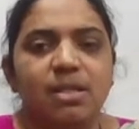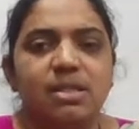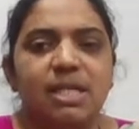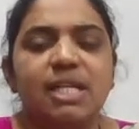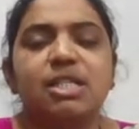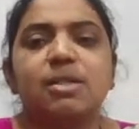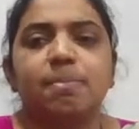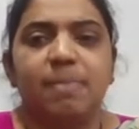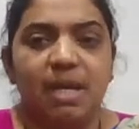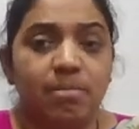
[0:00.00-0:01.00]
date
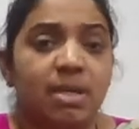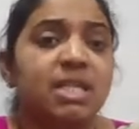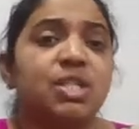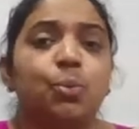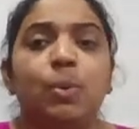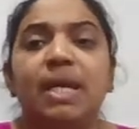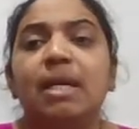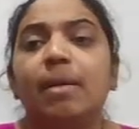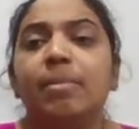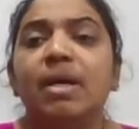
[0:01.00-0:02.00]
payments, V
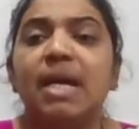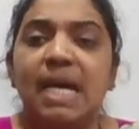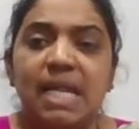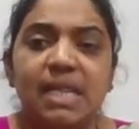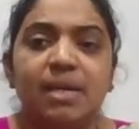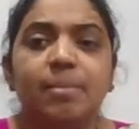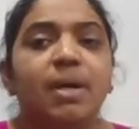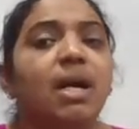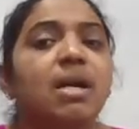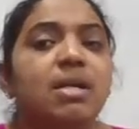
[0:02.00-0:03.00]
number, L
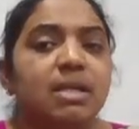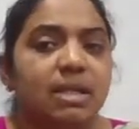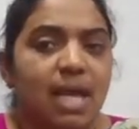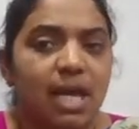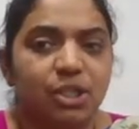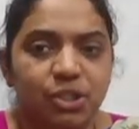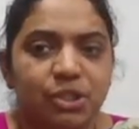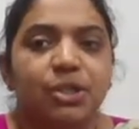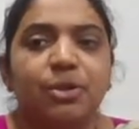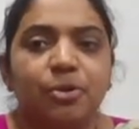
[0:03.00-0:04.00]
number,
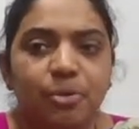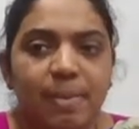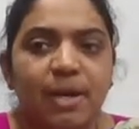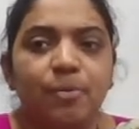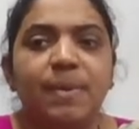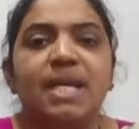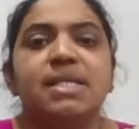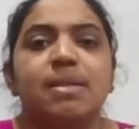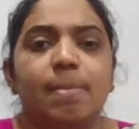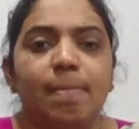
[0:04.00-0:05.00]
cash
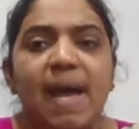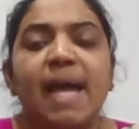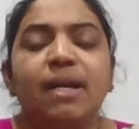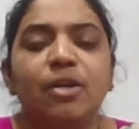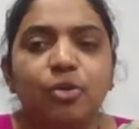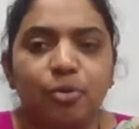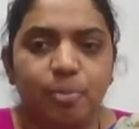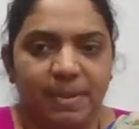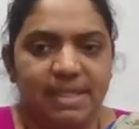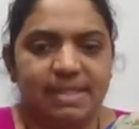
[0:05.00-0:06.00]
rupees, bank
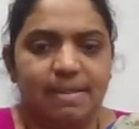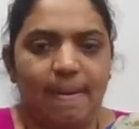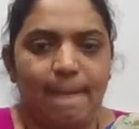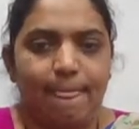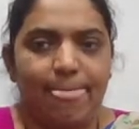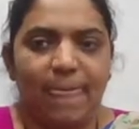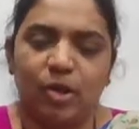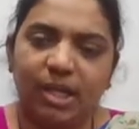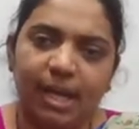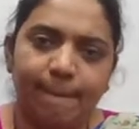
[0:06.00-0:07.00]
rupees.
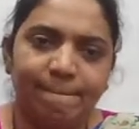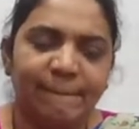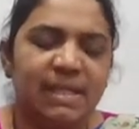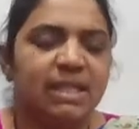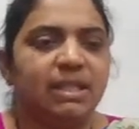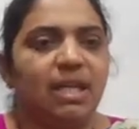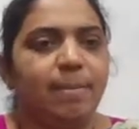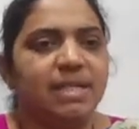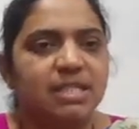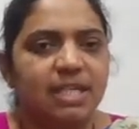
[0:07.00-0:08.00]
Okay,
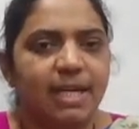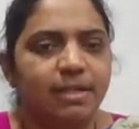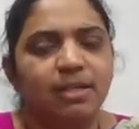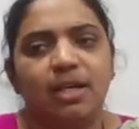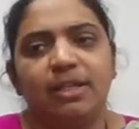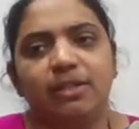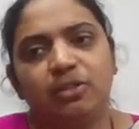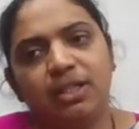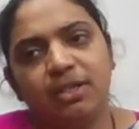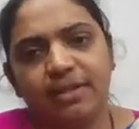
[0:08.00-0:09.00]
debit side and
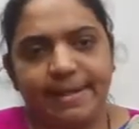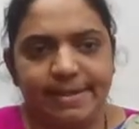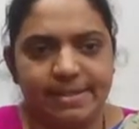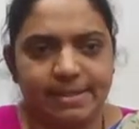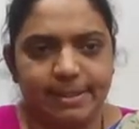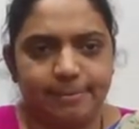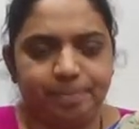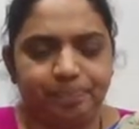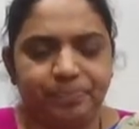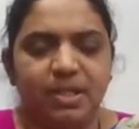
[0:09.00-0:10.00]
on the credit side.
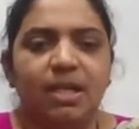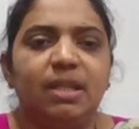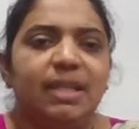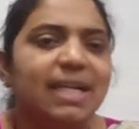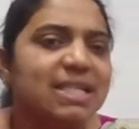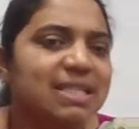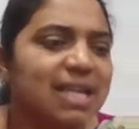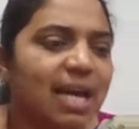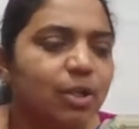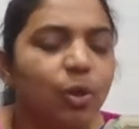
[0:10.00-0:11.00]
Let's
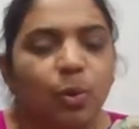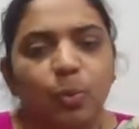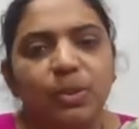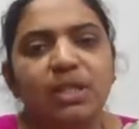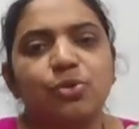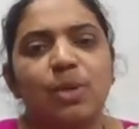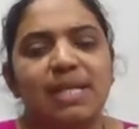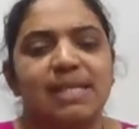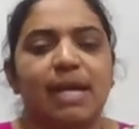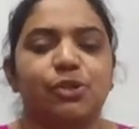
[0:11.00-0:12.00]
start with the
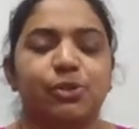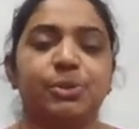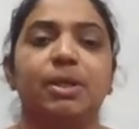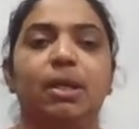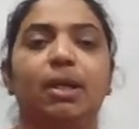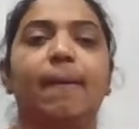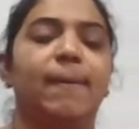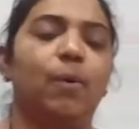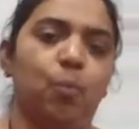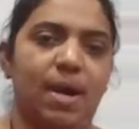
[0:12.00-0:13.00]
transaction
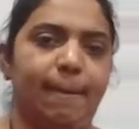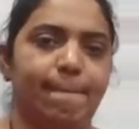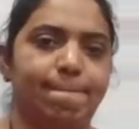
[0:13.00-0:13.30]
number 1.